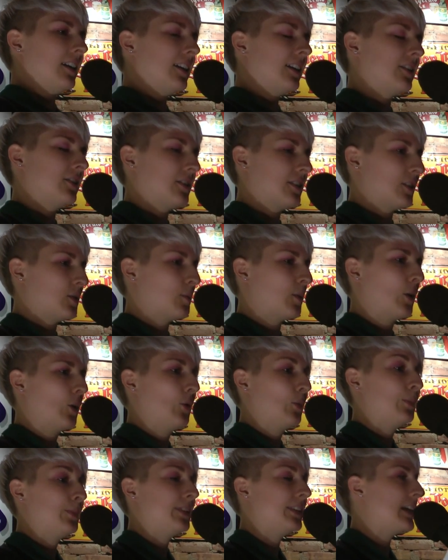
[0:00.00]
here's this
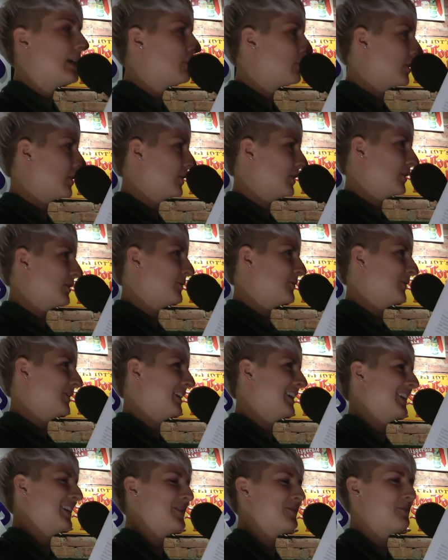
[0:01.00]
poem. Neighborhood
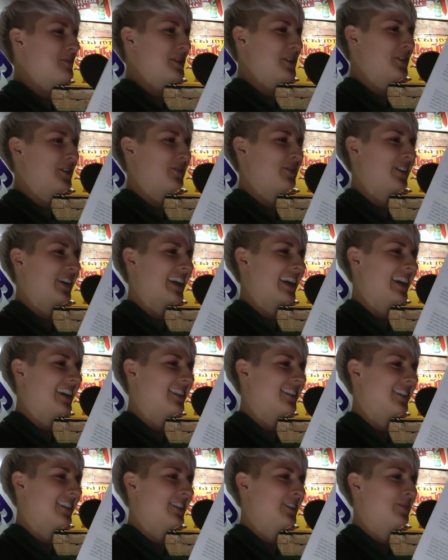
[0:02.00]

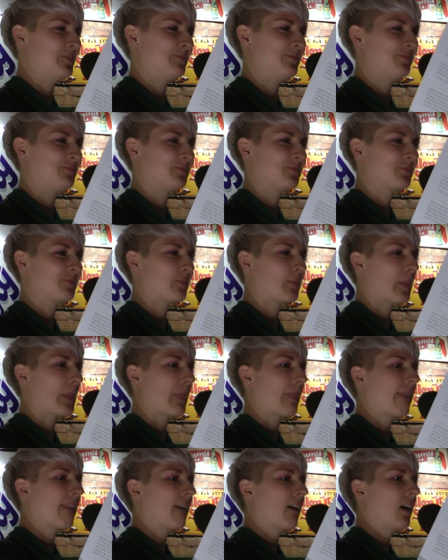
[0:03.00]
Beautification.
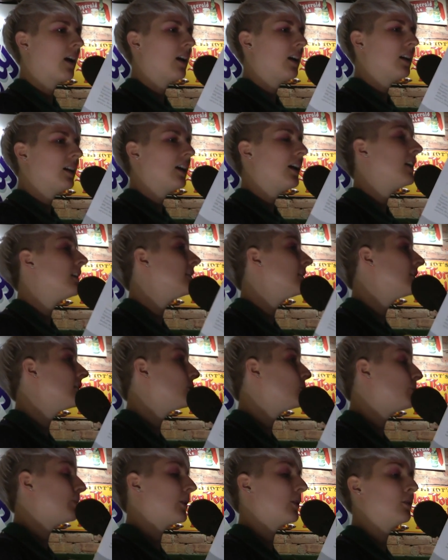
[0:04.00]

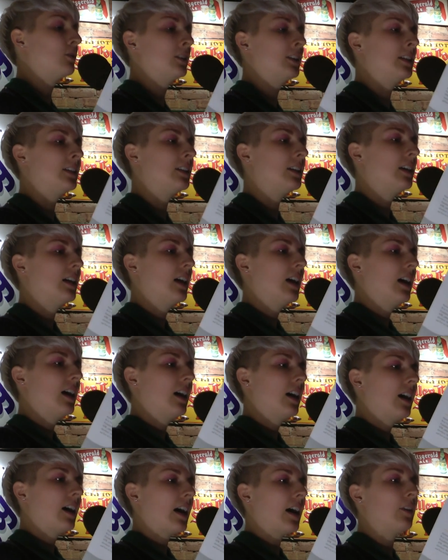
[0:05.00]
Hello, poet.
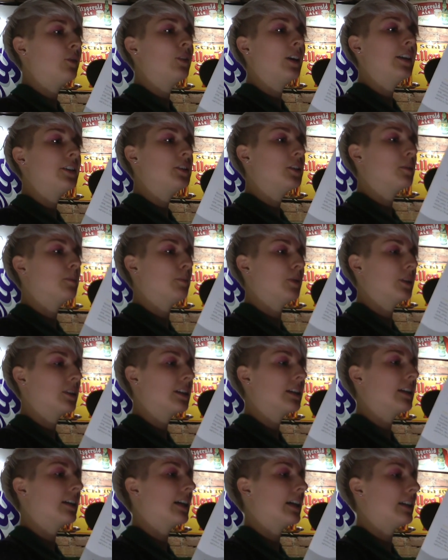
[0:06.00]
I read your
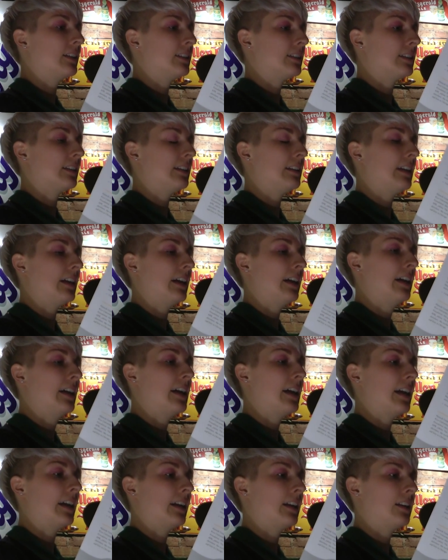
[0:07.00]
book again
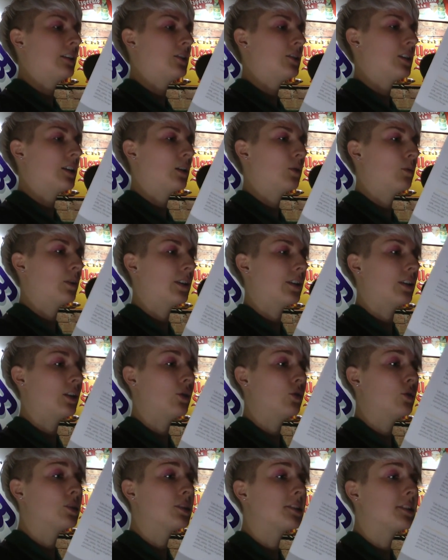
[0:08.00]
today and uh, with
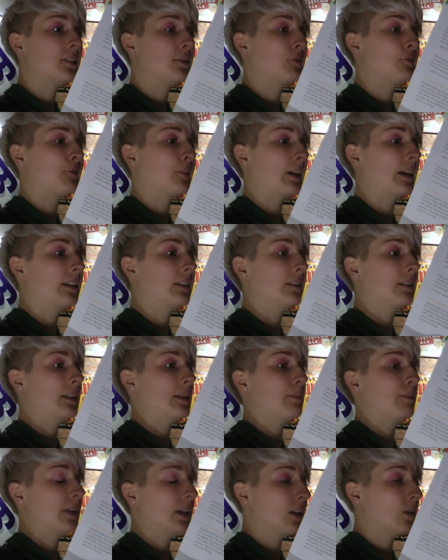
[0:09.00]
Houston
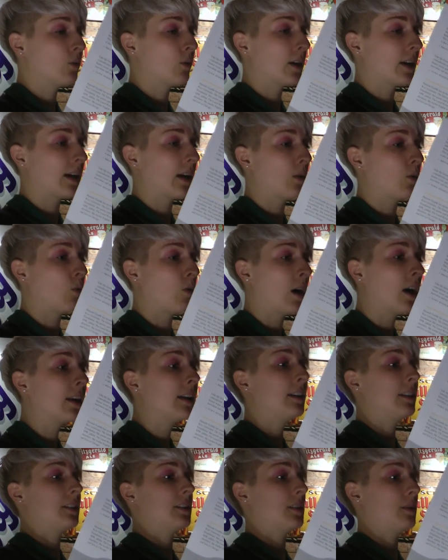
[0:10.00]
finally being what I want
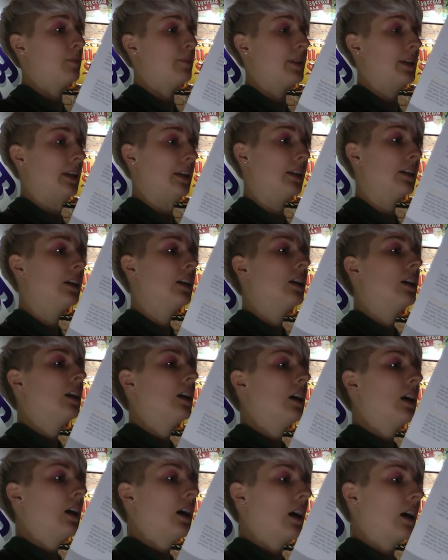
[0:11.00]
it to be,
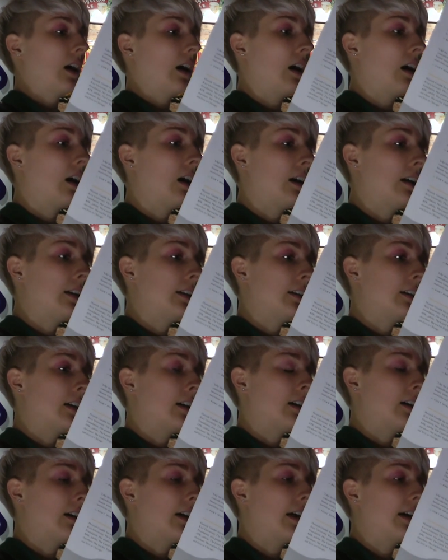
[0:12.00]
I
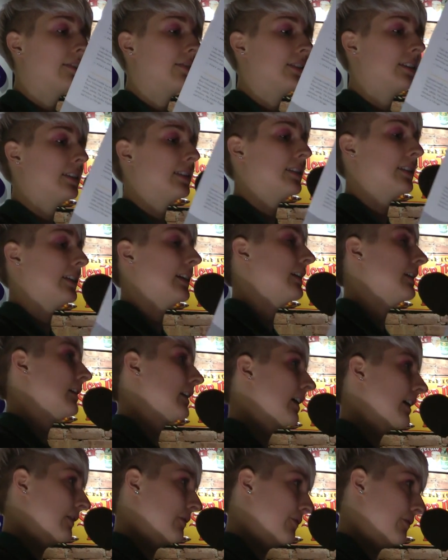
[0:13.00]
uh, have to say that
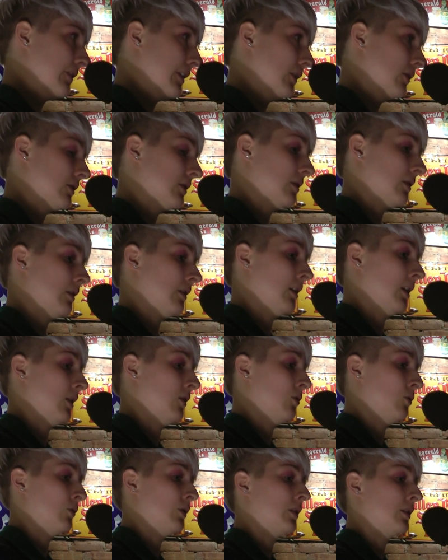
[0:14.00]
I felt
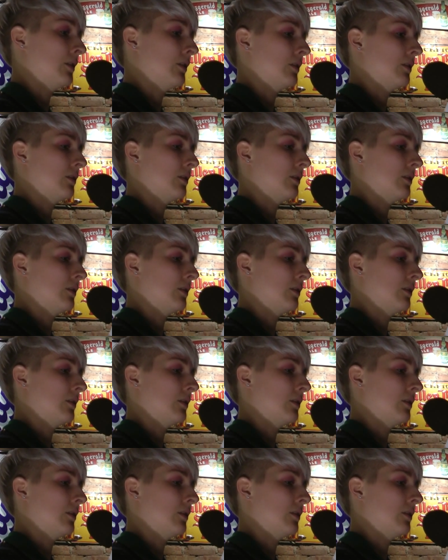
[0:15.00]
alone